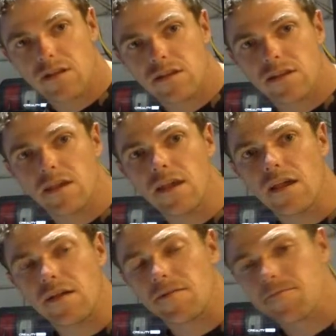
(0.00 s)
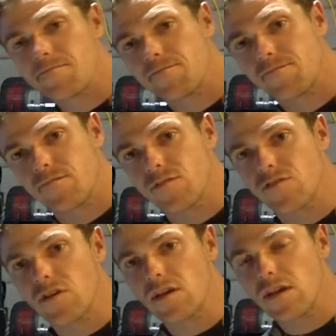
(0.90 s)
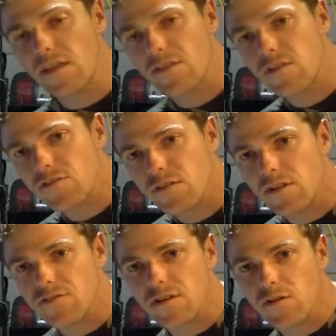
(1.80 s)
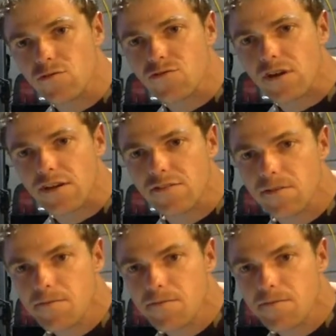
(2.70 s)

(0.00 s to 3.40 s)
Yeah. So yeah, there's lots of little tricks.